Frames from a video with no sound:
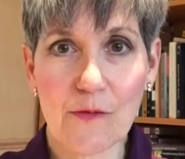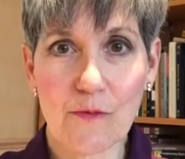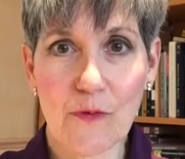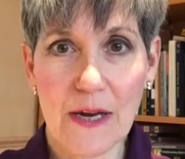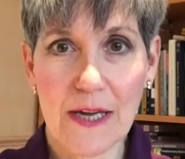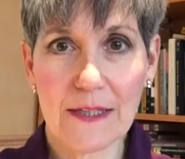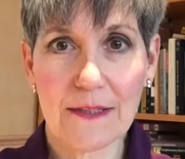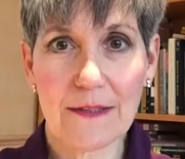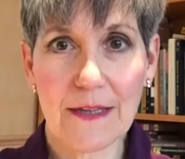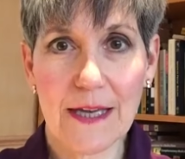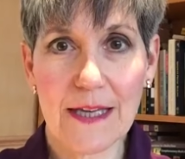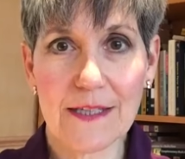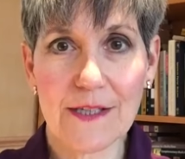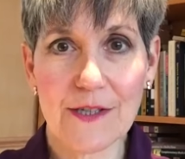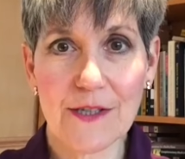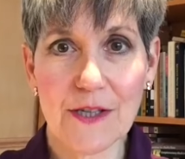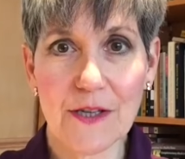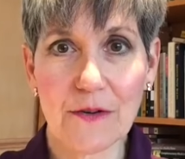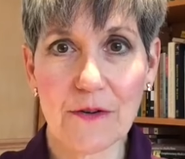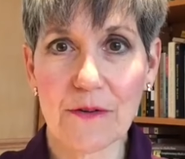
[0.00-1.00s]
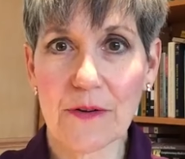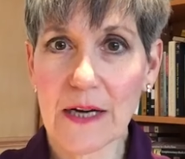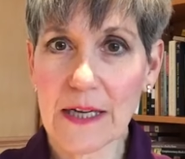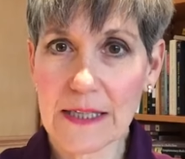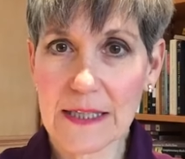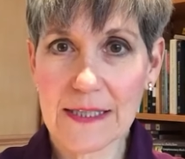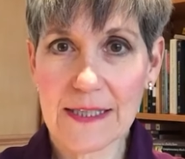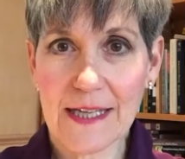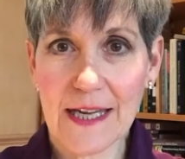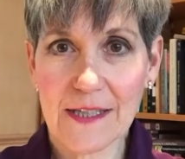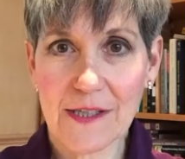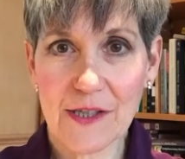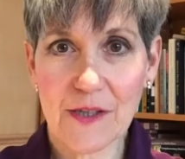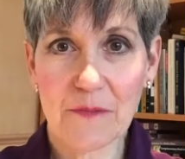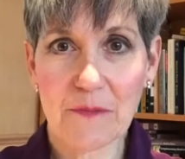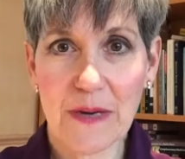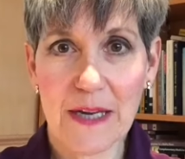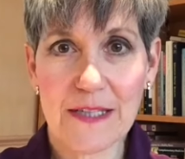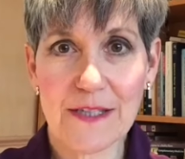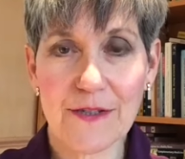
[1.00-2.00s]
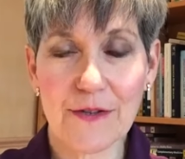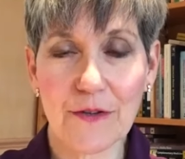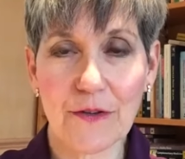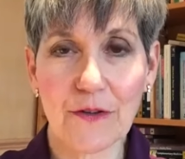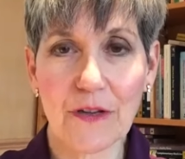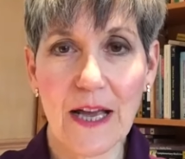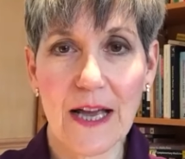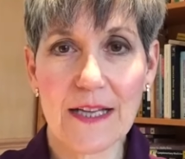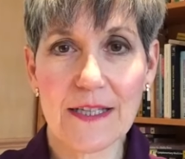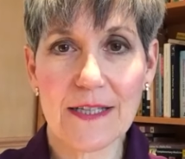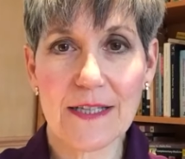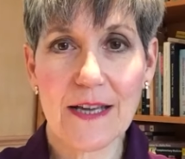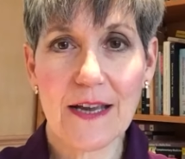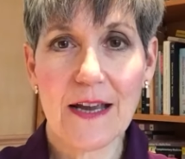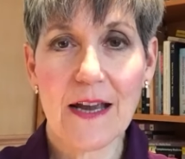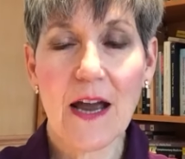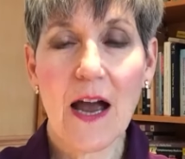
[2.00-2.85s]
ran last year, an intention masterclass.